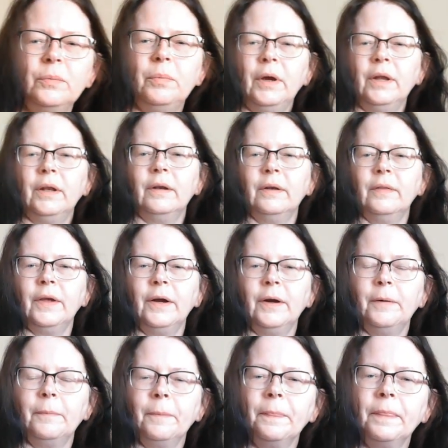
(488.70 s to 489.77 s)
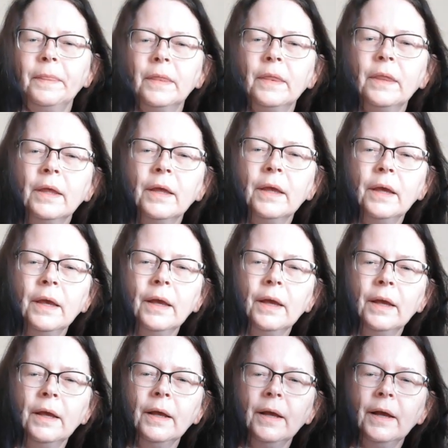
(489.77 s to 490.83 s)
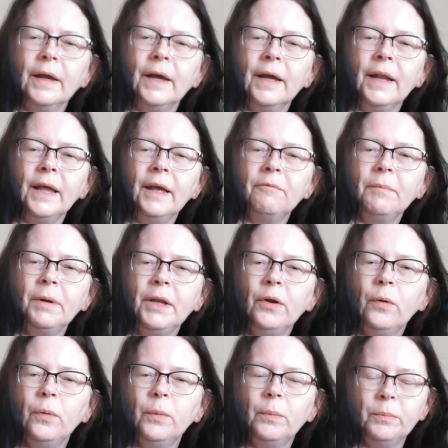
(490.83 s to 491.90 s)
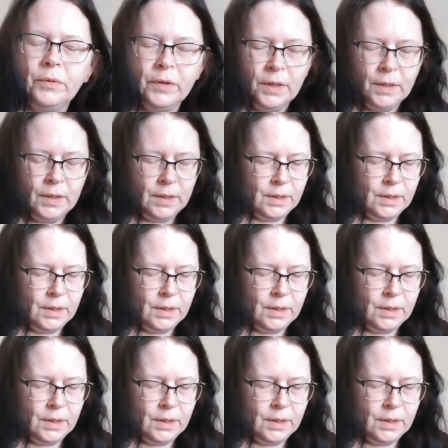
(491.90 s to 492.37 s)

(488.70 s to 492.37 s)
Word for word: too bright there. I gotta have my gnomes.